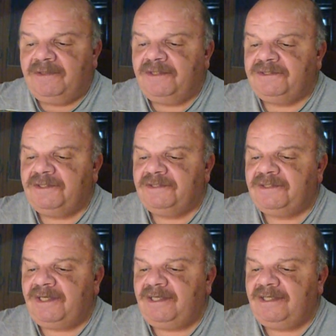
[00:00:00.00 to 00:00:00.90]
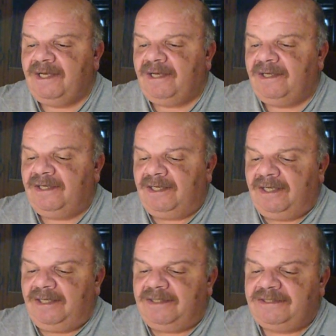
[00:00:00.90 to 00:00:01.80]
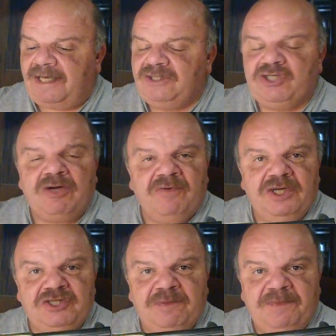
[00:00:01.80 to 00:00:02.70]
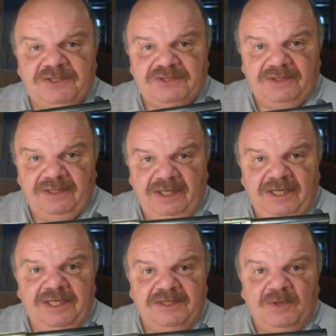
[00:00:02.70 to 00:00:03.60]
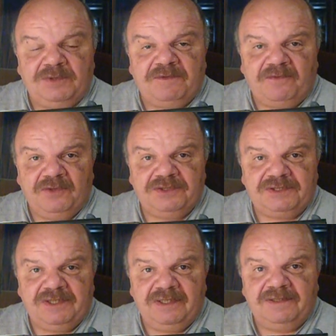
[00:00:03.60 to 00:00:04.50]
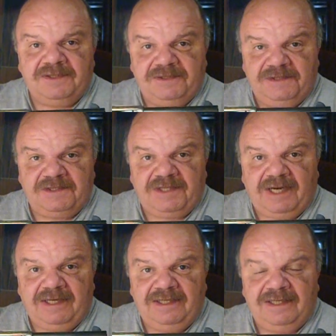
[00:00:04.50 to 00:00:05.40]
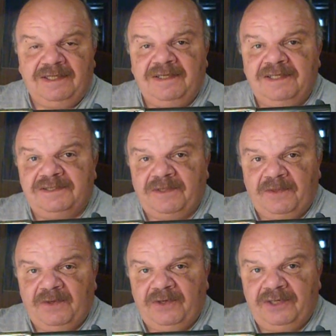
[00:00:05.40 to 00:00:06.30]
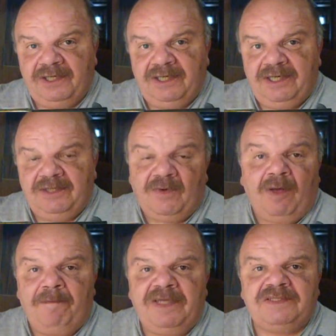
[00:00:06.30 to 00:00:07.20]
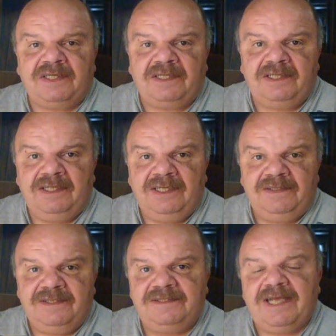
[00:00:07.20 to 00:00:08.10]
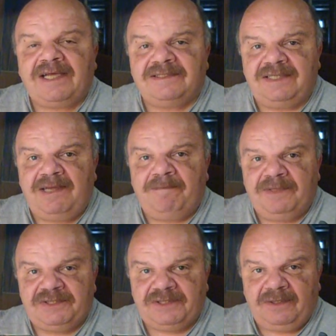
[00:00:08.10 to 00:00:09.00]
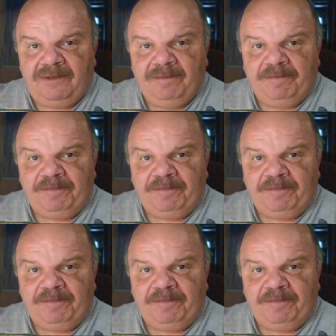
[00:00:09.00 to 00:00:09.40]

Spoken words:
This is a second generation pistol. There was a first, this is the second, and then there's a third. They're all basically the exact same pistol,